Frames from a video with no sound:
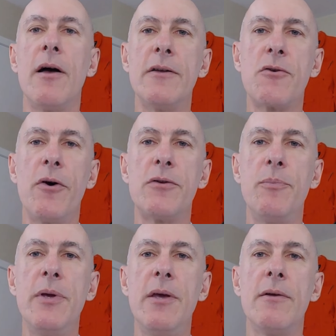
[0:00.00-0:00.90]
is going to
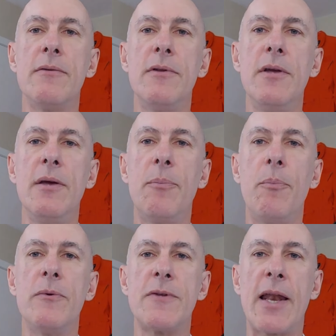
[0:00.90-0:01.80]
be the
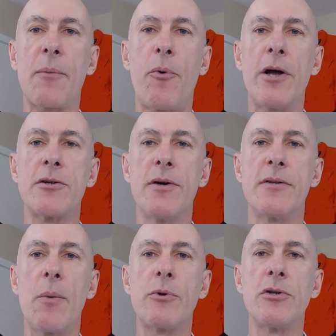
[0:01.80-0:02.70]
static pressure
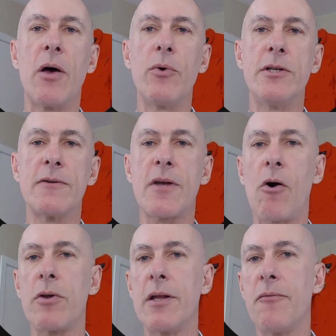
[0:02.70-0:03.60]
and temperature that we just
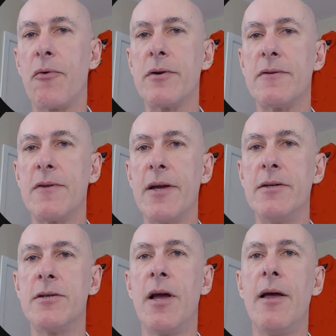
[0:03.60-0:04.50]
calculated for the
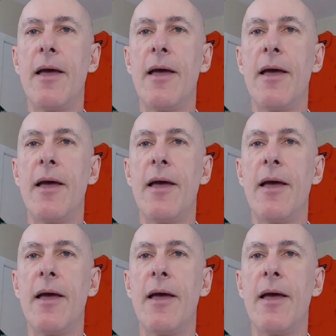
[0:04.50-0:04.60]
stage.